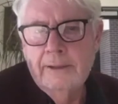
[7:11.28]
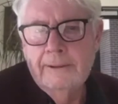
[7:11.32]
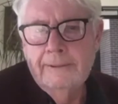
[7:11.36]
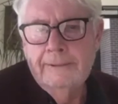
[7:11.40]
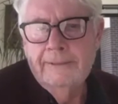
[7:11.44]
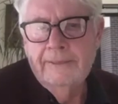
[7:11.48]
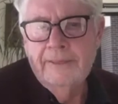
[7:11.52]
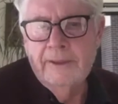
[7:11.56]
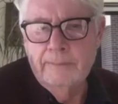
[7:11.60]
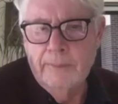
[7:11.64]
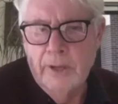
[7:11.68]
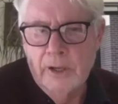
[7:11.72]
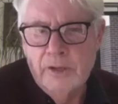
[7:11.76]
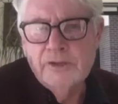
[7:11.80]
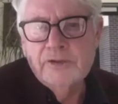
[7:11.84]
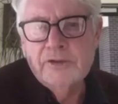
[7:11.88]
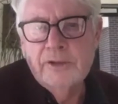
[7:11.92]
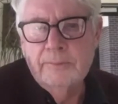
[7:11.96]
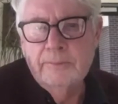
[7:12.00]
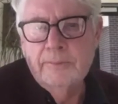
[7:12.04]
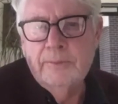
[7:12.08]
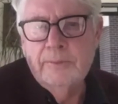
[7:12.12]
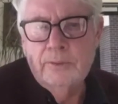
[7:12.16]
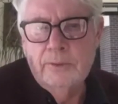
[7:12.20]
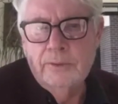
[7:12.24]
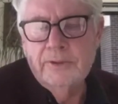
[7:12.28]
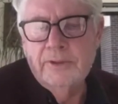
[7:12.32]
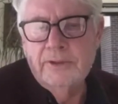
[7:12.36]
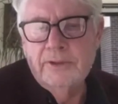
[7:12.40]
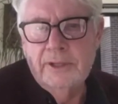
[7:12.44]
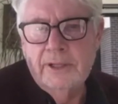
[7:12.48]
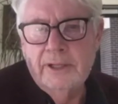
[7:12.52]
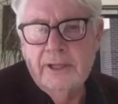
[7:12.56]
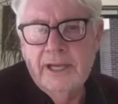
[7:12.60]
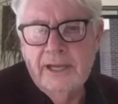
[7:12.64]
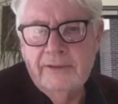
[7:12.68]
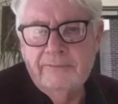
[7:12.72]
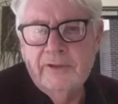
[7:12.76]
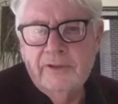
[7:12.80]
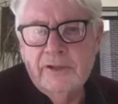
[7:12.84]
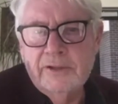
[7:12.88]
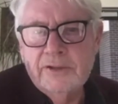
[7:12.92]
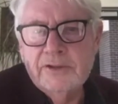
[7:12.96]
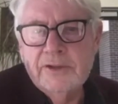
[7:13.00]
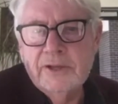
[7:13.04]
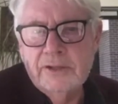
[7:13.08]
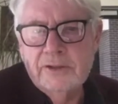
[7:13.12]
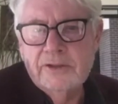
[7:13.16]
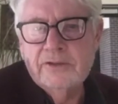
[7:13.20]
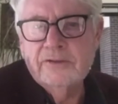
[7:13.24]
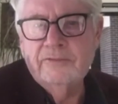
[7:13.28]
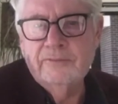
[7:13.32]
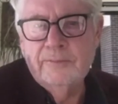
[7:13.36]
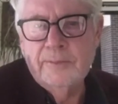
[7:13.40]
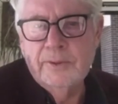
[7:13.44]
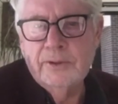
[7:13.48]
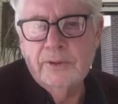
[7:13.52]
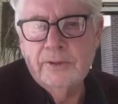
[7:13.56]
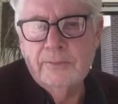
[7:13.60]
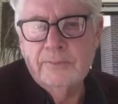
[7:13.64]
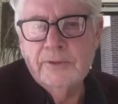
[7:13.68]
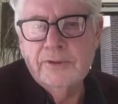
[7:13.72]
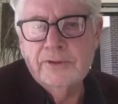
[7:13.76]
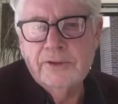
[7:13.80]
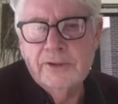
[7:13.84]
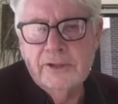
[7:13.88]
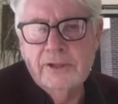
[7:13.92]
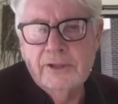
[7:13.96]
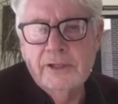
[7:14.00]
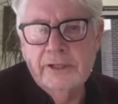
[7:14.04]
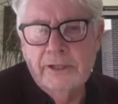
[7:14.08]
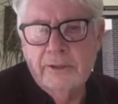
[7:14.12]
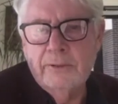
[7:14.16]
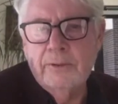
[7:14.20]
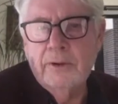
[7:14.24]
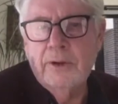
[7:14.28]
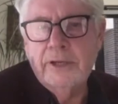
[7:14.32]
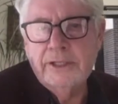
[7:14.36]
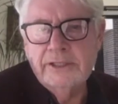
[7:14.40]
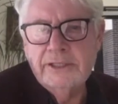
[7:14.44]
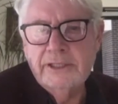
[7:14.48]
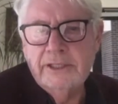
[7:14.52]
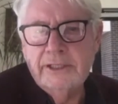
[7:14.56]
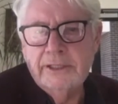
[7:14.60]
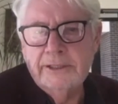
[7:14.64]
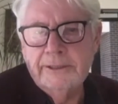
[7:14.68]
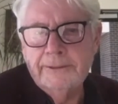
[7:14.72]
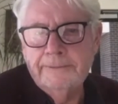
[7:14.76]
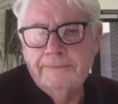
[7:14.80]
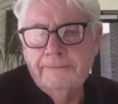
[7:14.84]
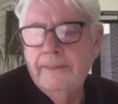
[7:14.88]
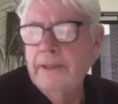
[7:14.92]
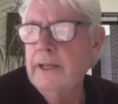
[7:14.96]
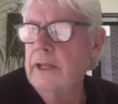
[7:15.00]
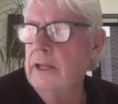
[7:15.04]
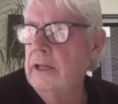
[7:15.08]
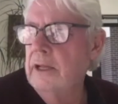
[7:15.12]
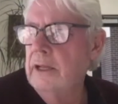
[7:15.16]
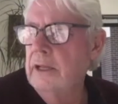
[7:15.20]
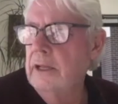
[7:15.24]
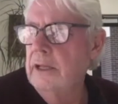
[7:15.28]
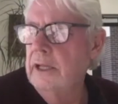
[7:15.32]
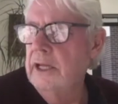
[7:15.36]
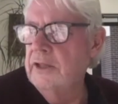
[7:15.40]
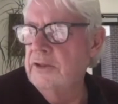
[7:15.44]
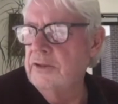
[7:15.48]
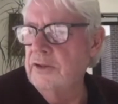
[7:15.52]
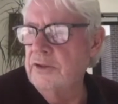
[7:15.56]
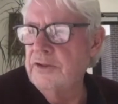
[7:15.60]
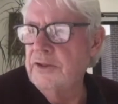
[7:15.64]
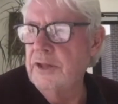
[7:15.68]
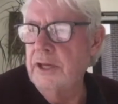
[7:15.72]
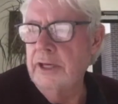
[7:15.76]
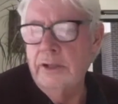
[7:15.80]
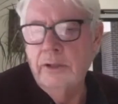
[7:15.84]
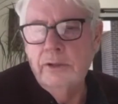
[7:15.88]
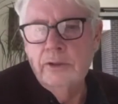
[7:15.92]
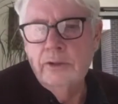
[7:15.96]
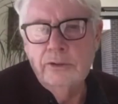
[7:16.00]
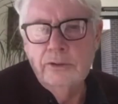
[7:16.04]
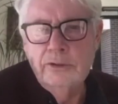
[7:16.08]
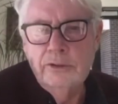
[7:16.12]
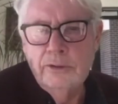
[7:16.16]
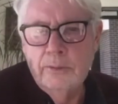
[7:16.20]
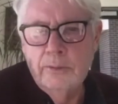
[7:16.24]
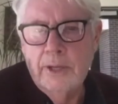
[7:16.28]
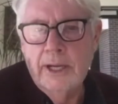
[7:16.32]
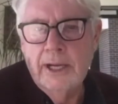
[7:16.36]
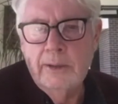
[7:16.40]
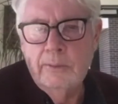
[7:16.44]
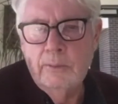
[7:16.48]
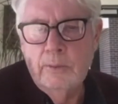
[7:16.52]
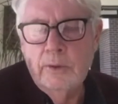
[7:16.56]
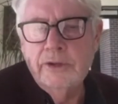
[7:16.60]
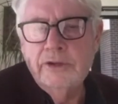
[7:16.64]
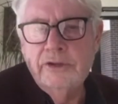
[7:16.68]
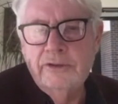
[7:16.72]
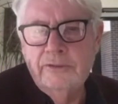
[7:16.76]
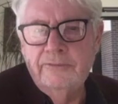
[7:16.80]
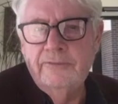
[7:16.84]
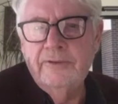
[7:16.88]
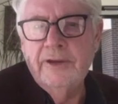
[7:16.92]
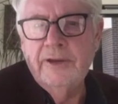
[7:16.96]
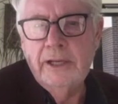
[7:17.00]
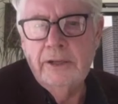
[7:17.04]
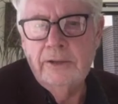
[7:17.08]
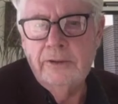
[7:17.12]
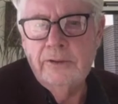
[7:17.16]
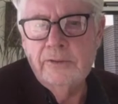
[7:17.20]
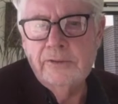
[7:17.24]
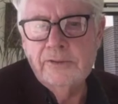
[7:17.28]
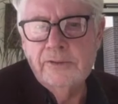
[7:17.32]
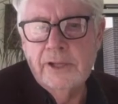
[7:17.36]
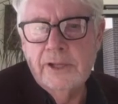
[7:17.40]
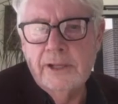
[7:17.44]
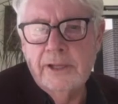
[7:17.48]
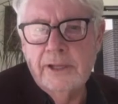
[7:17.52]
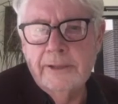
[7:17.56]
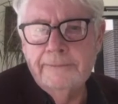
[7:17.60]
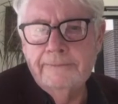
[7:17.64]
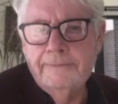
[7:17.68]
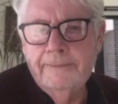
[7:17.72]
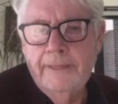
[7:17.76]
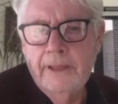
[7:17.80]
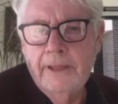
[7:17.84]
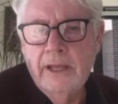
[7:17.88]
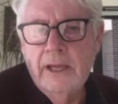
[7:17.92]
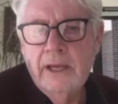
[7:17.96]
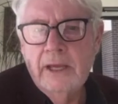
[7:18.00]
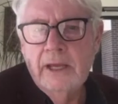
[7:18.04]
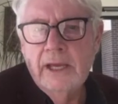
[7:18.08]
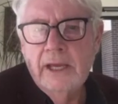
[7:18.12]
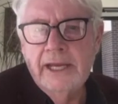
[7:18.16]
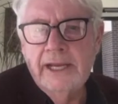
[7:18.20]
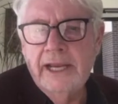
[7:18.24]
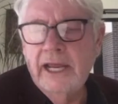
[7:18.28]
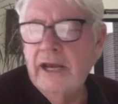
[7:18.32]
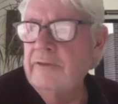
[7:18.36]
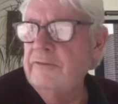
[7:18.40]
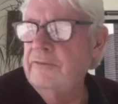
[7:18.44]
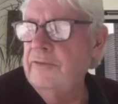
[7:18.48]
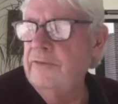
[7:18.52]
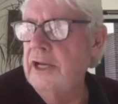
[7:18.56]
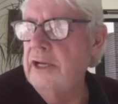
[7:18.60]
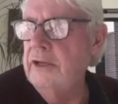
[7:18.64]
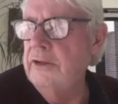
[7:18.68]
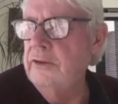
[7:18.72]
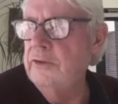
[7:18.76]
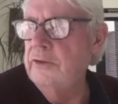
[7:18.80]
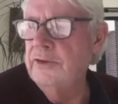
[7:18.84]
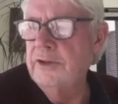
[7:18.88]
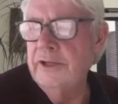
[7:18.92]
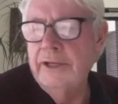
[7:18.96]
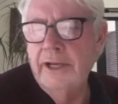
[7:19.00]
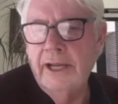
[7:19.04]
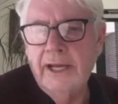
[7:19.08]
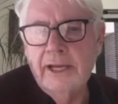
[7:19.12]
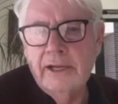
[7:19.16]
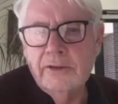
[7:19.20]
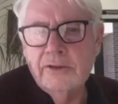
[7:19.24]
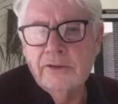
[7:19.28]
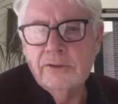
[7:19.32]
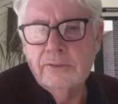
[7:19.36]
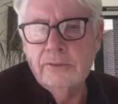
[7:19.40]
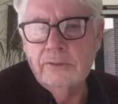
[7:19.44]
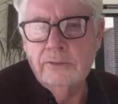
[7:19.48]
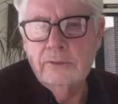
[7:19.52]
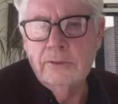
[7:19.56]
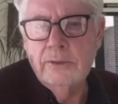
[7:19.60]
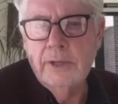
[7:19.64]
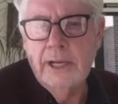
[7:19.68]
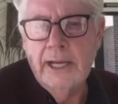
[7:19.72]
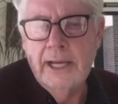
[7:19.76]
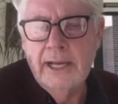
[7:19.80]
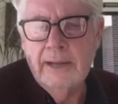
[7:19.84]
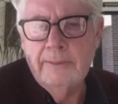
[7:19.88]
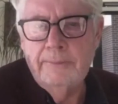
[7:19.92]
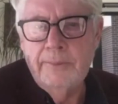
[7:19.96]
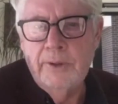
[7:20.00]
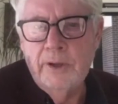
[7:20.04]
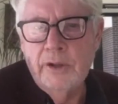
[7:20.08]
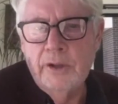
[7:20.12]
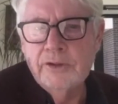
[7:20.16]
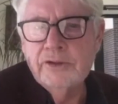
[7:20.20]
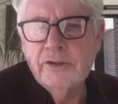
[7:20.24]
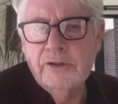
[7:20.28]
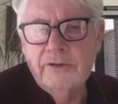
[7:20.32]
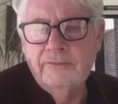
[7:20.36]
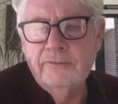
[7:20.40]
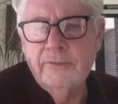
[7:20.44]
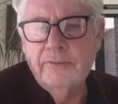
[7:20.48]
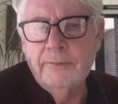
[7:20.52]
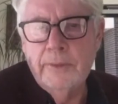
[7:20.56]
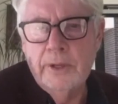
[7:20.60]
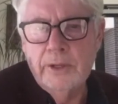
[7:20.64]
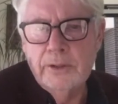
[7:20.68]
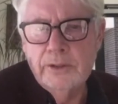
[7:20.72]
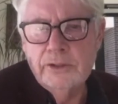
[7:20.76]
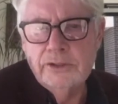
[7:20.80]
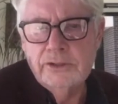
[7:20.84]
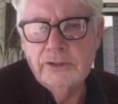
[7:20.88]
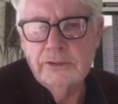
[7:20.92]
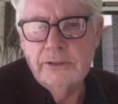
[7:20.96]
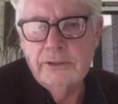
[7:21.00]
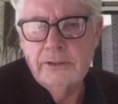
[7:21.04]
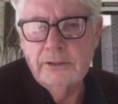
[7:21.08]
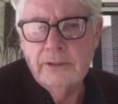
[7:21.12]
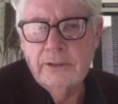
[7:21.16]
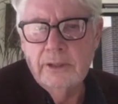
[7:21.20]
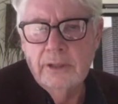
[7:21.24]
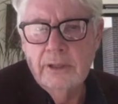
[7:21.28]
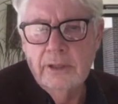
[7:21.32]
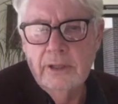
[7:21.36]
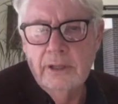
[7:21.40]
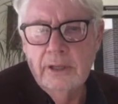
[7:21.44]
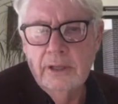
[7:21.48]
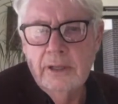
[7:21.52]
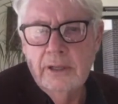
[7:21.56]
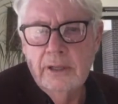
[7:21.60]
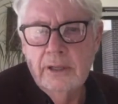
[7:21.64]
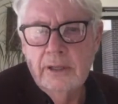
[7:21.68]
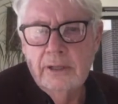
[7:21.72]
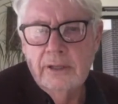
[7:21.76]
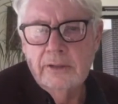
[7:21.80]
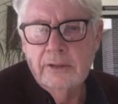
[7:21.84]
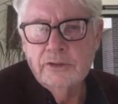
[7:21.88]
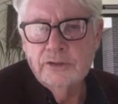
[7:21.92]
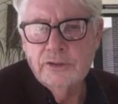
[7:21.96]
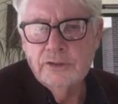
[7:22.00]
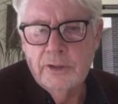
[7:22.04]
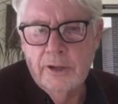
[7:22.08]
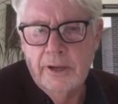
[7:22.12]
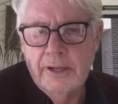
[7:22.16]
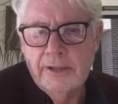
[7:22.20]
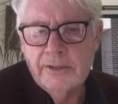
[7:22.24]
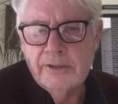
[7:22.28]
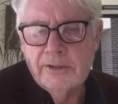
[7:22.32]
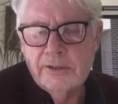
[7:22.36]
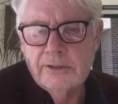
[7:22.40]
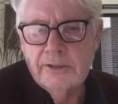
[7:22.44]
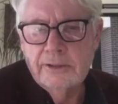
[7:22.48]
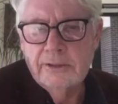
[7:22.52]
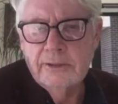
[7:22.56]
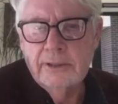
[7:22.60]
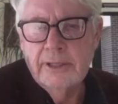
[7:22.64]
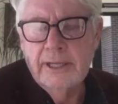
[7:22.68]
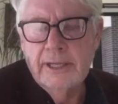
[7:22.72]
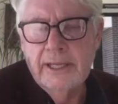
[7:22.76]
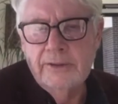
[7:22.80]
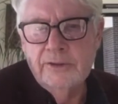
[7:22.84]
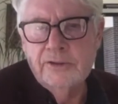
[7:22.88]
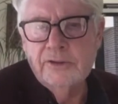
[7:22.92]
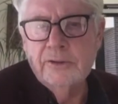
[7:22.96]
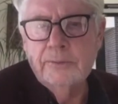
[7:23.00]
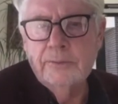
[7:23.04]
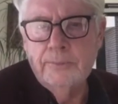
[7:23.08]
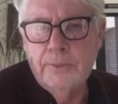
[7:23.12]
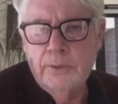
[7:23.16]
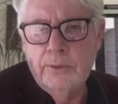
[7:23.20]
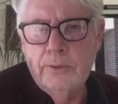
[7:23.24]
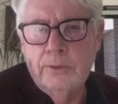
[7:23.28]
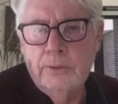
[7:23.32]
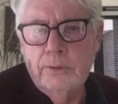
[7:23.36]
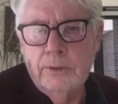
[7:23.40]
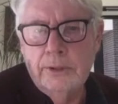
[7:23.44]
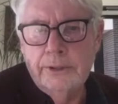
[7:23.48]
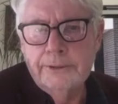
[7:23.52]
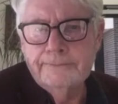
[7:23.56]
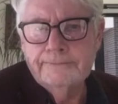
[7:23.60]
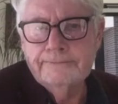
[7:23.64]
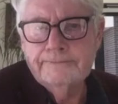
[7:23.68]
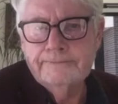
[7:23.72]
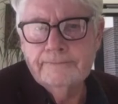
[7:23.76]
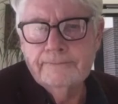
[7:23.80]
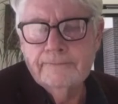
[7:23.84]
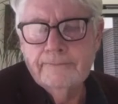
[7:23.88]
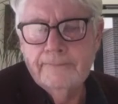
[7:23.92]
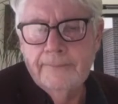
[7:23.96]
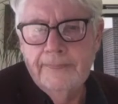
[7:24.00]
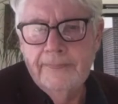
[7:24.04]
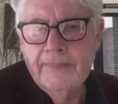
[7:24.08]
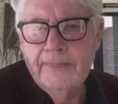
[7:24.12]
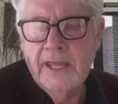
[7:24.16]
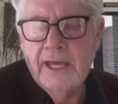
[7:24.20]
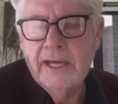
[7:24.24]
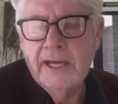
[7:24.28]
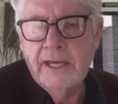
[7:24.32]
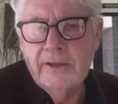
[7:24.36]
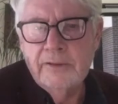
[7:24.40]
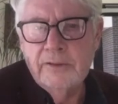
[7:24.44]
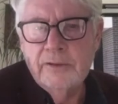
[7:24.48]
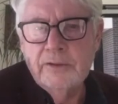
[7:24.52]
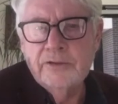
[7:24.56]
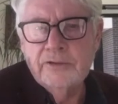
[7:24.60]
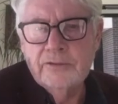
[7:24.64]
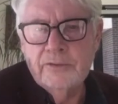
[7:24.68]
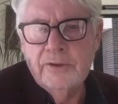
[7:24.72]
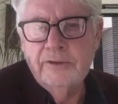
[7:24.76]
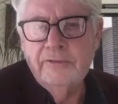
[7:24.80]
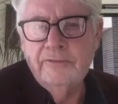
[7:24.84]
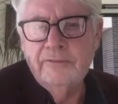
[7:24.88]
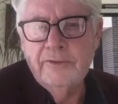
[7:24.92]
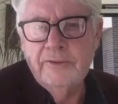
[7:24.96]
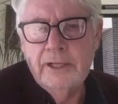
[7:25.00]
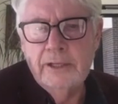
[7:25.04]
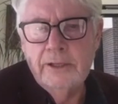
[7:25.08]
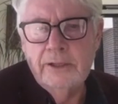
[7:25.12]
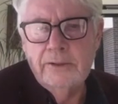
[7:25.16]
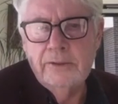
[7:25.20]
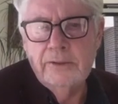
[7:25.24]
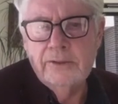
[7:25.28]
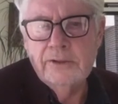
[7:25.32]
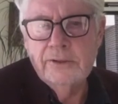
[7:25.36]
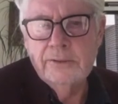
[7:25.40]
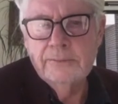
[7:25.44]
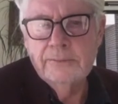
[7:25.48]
most important thing, having a sense of purpose, a clear idea. As I say, who you are, what your values are. And our values in our school are positive emotion, trust, and support. They are the three values.